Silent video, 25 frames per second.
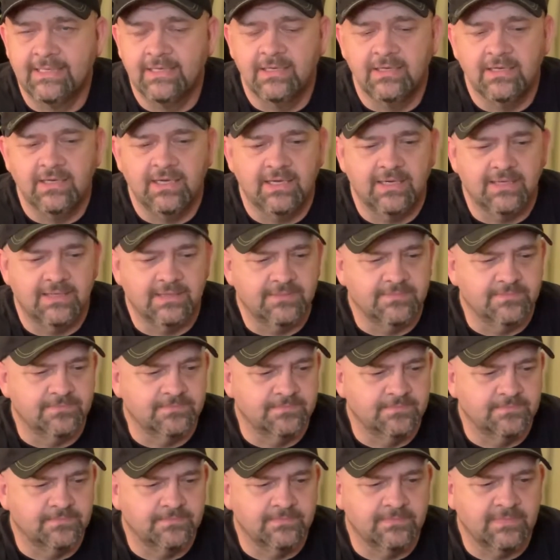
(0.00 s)

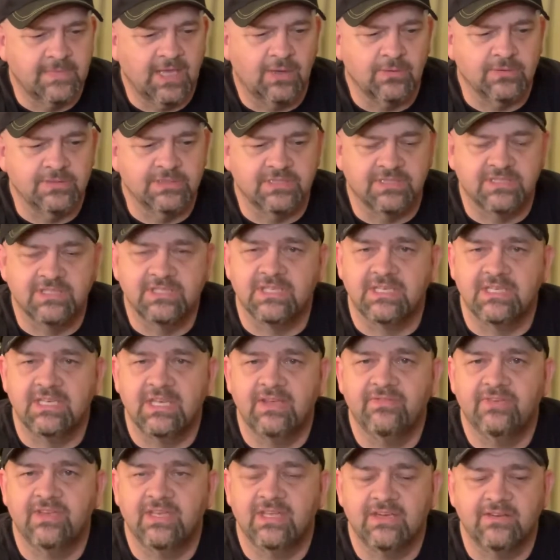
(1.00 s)
that was a
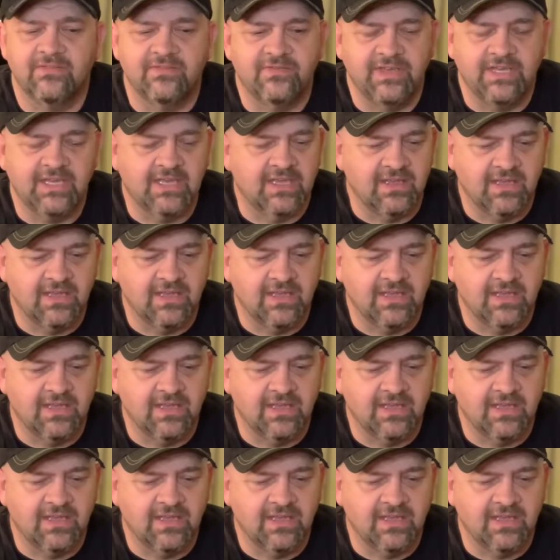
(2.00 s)
significant event,